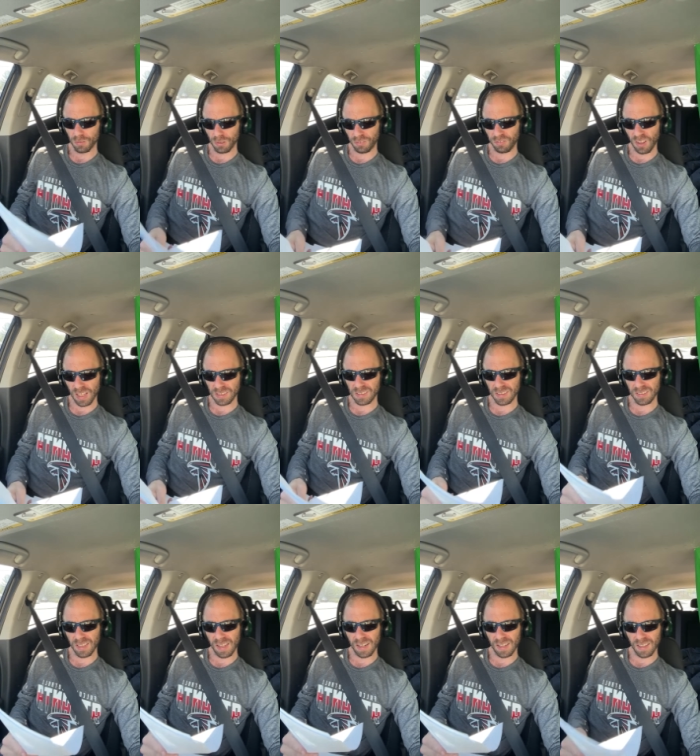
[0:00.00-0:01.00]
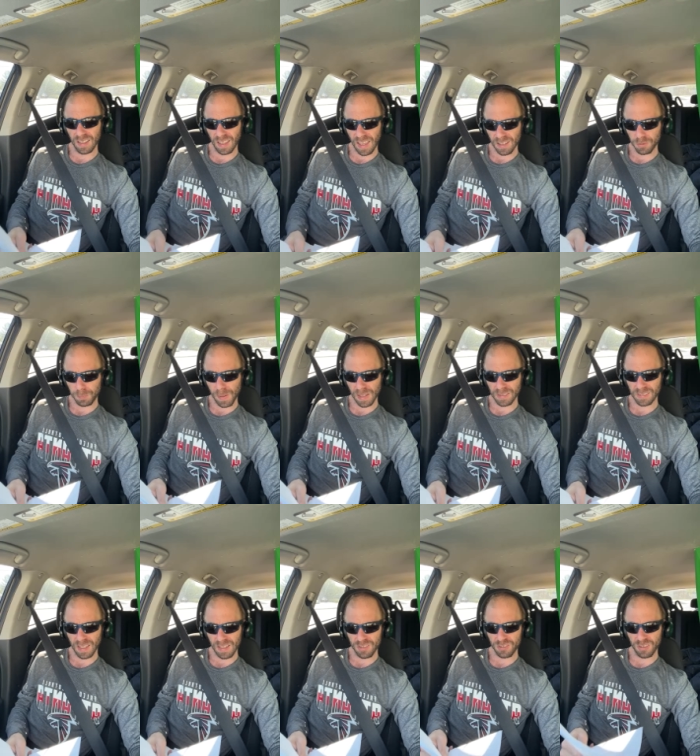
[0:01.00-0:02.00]
reflecting that
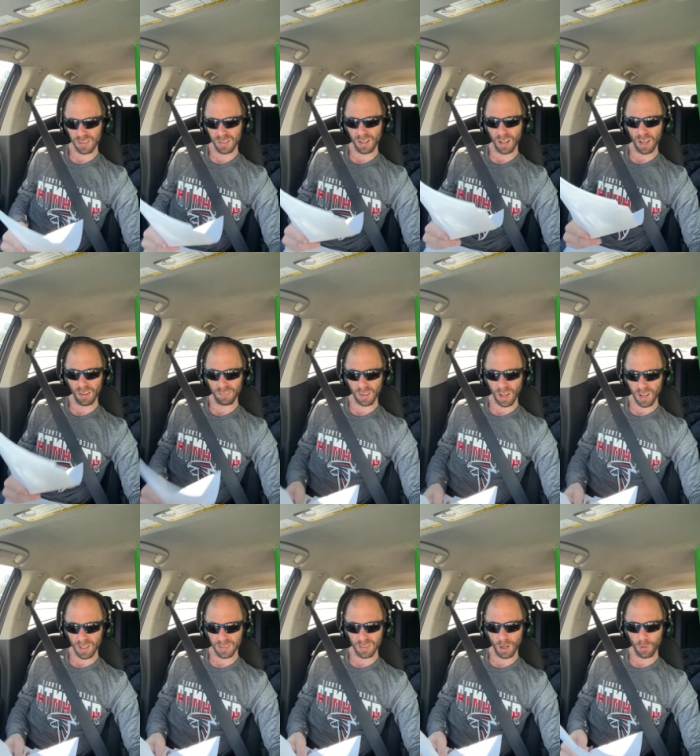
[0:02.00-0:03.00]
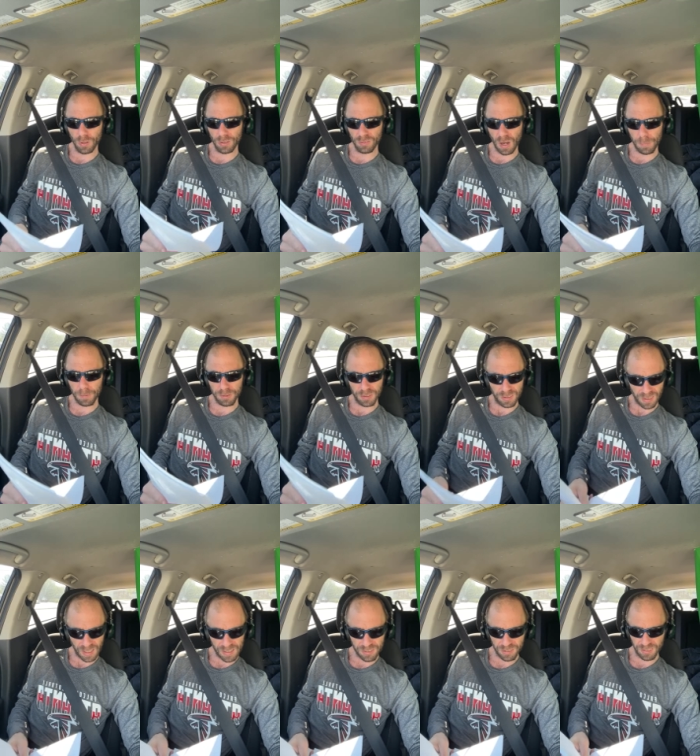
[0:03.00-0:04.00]
expectation of ongoing
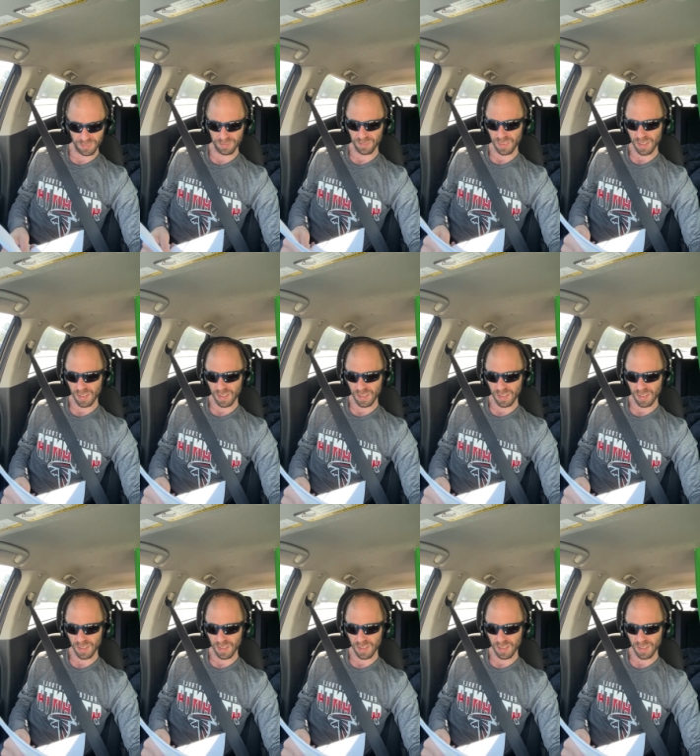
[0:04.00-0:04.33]
representation.